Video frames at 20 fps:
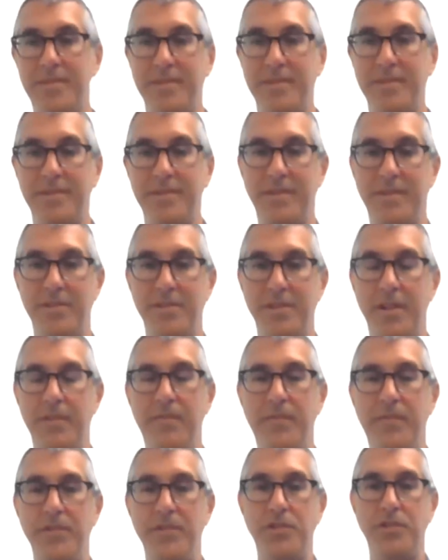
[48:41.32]
there's
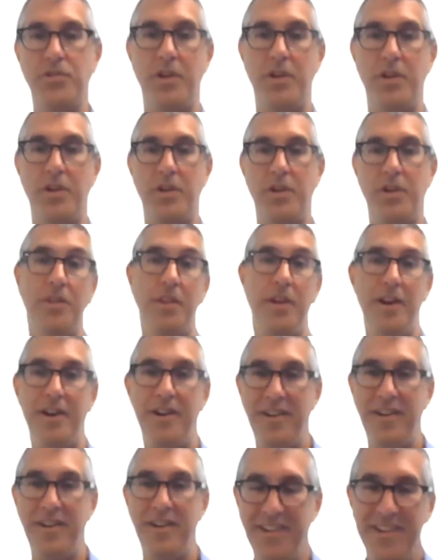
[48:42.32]
infrastructure
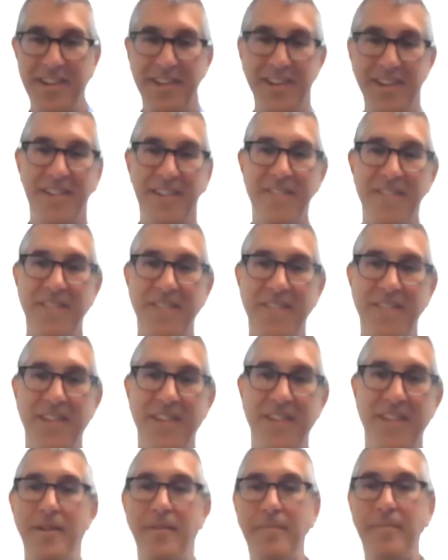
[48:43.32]
there
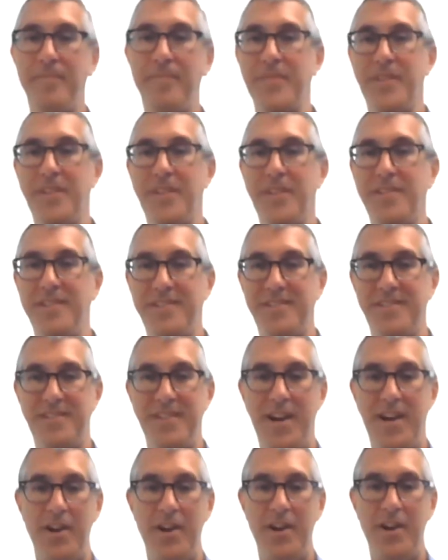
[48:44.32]
um, it, it's
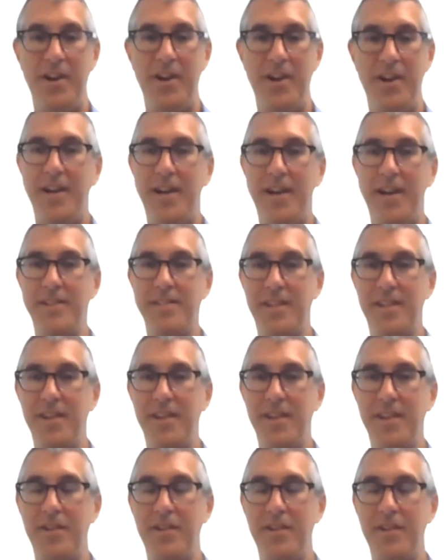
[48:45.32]
not all tied
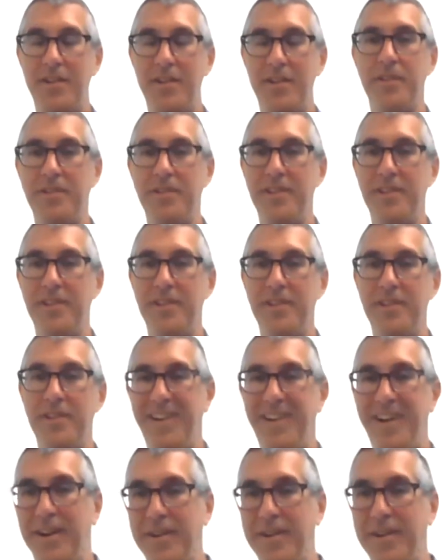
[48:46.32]
together perfectly
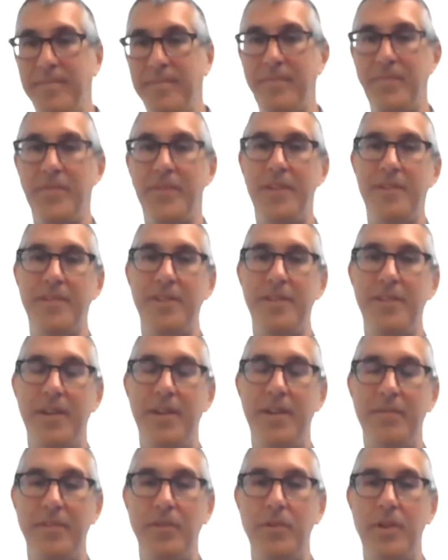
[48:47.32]
um, there
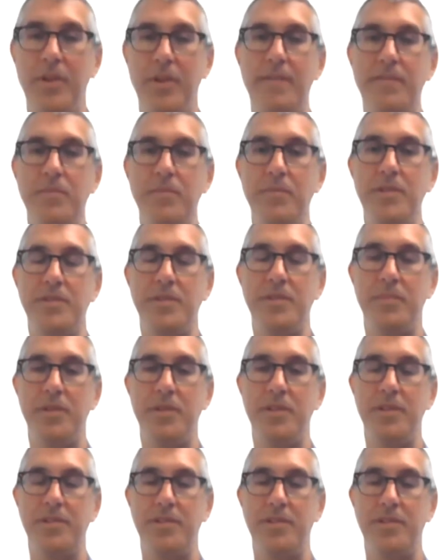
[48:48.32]
definitely would have to be some
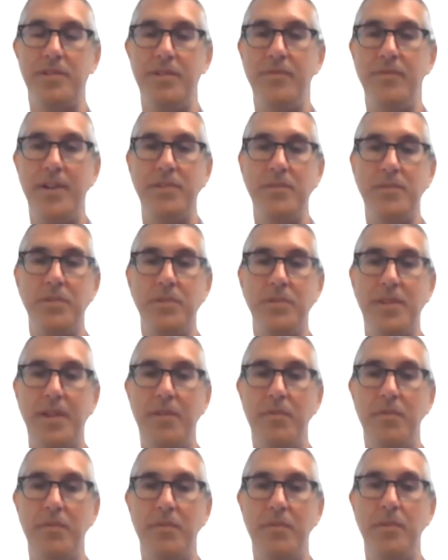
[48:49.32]
additional investments
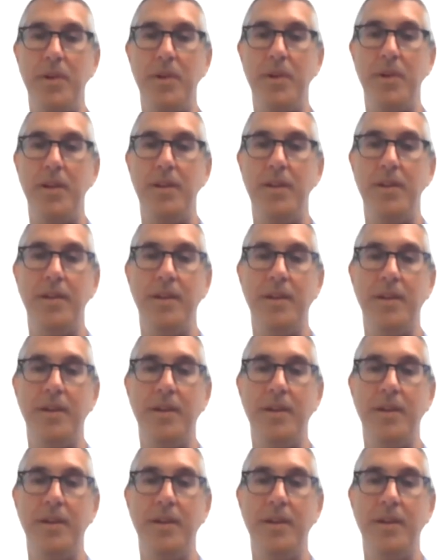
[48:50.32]
that would be made